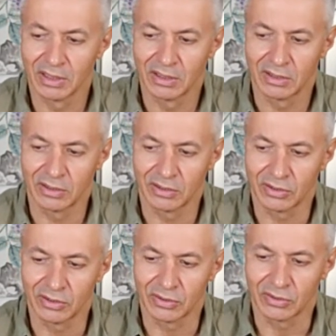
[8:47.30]

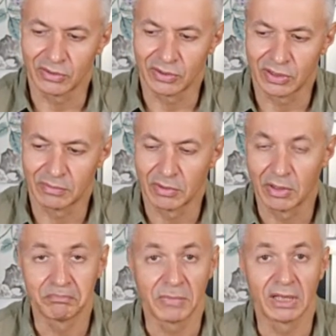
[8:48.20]

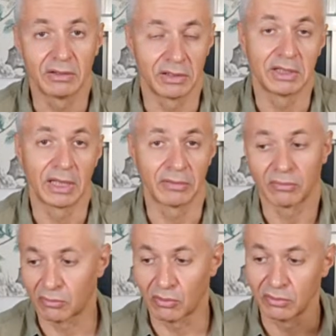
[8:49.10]
And it has
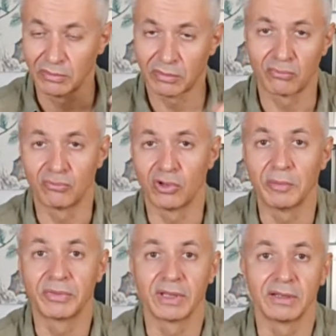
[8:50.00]
gone through
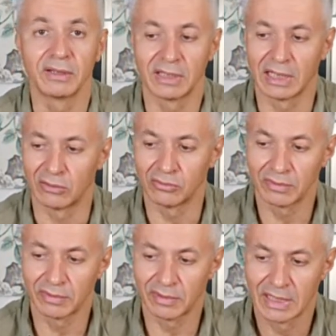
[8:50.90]
ups and
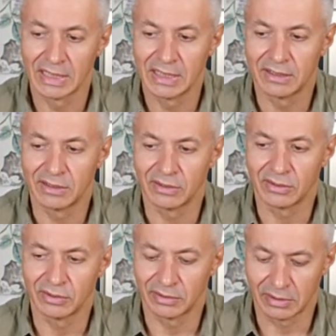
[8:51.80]
downs.
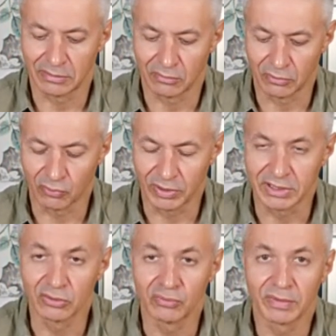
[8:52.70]
That's also quite
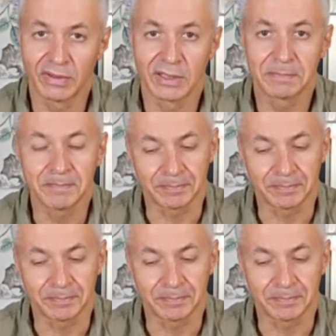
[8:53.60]
interesting.